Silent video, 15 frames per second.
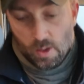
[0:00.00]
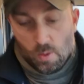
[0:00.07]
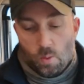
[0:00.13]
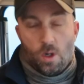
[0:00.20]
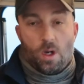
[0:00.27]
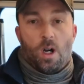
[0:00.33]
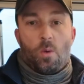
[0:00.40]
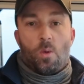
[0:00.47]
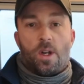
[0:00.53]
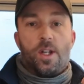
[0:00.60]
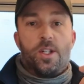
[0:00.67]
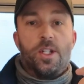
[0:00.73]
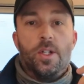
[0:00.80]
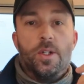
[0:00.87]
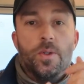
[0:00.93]
What I want to
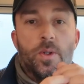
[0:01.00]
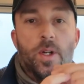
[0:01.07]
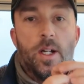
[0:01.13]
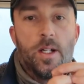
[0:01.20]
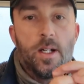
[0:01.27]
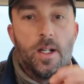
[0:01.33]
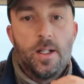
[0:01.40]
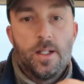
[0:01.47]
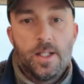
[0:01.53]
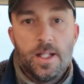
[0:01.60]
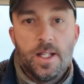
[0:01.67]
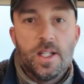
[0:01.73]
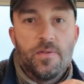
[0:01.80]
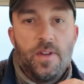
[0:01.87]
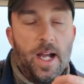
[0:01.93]
do to
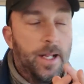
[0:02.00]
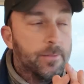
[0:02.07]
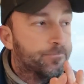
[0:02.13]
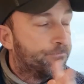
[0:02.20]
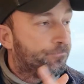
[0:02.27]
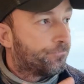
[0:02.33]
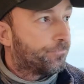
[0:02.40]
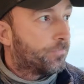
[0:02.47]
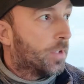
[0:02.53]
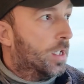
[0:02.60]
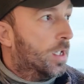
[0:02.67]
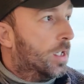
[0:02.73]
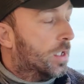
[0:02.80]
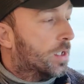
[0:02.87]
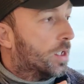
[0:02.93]
this van.
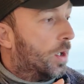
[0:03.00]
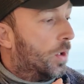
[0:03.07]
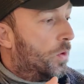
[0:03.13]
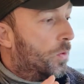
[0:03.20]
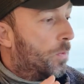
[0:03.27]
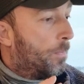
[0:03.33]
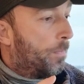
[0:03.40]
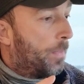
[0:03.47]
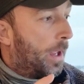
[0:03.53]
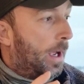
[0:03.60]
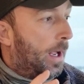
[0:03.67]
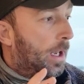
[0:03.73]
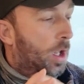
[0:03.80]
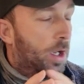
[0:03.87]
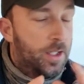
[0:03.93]
So,
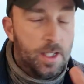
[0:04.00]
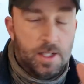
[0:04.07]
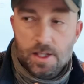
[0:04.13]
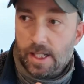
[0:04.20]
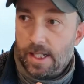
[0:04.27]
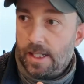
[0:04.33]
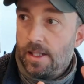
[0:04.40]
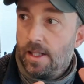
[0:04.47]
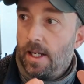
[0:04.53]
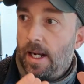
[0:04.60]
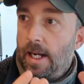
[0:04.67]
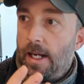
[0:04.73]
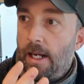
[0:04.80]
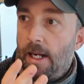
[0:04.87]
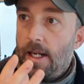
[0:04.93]
like I said,
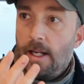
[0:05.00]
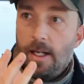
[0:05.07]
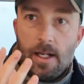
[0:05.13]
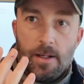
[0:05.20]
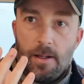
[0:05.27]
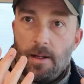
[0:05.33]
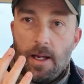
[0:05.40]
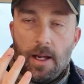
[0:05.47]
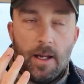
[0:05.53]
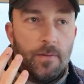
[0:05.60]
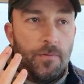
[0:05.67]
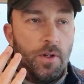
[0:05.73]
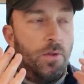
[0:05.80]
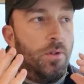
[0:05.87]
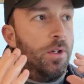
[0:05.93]

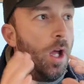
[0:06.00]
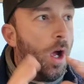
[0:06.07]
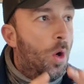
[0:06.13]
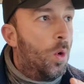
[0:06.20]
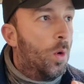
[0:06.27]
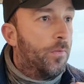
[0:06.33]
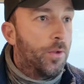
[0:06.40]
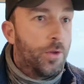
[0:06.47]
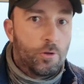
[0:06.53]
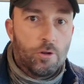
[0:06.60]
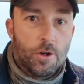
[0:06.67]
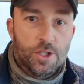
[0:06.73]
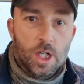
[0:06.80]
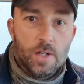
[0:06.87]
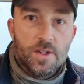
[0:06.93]
if you know of the
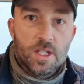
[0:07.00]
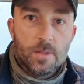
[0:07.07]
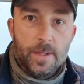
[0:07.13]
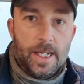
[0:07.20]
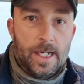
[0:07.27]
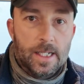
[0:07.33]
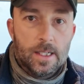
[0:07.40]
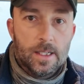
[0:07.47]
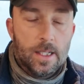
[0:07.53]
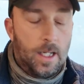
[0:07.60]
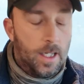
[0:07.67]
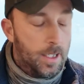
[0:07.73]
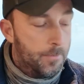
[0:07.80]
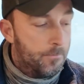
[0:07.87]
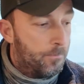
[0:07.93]
crossover spec,
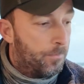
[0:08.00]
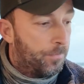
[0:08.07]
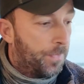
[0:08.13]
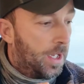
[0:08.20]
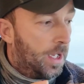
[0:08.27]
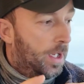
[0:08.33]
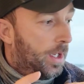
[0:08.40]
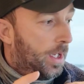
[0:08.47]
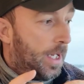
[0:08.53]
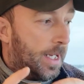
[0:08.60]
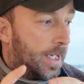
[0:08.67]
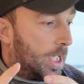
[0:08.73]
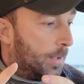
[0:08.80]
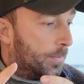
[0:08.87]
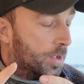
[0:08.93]

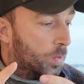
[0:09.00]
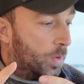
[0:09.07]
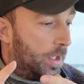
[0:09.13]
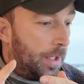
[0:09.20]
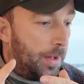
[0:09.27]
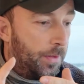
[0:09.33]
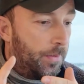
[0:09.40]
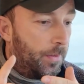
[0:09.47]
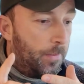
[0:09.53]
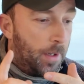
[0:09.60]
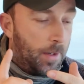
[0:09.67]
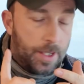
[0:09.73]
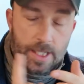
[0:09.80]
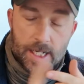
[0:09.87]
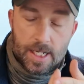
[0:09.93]
it comes with
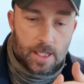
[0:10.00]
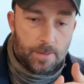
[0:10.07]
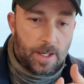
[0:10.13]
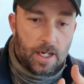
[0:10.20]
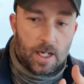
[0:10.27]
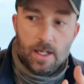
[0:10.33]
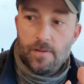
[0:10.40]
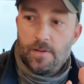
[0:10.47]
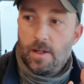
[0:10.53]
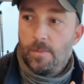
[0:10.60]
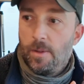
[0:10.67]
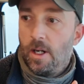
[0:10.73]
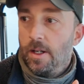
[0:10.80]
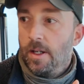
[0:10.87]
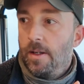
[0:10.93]
a decent amount of
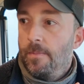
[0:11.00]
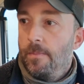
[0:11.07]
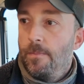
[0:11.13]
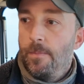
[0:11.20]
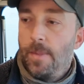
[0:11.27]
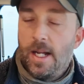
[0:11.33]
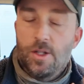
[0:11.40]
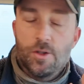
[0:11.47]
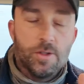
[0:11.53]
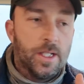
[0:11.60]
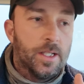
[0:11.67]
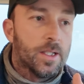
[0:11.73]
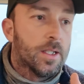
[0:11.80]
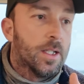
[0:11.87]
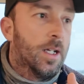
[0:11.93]
lithium-ion
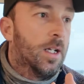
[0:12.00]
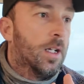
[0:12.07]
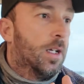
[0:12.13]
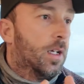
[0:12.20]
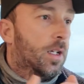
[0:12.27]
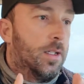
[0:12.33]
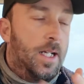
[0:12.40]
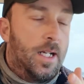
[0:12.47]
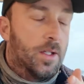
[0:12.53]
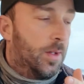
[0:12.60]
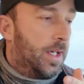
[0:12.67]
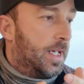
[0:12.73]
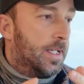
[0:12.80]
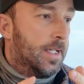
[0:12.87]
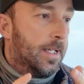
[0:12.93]
batteries, diesel
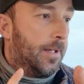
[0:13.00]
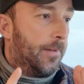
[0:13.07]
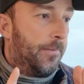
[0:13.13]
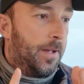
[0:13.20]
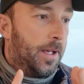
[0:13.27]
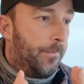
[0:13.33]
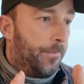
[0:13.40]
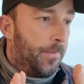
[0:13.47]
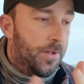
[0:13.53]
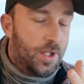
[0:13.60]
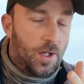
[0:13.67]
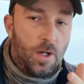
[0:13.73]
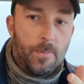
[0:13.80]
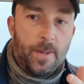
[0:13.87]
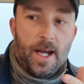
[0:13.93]
heater, the
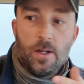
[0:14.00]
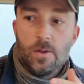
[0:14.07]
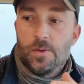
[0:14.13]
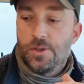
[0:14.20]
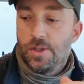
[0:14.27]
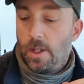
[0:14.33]
solar panels.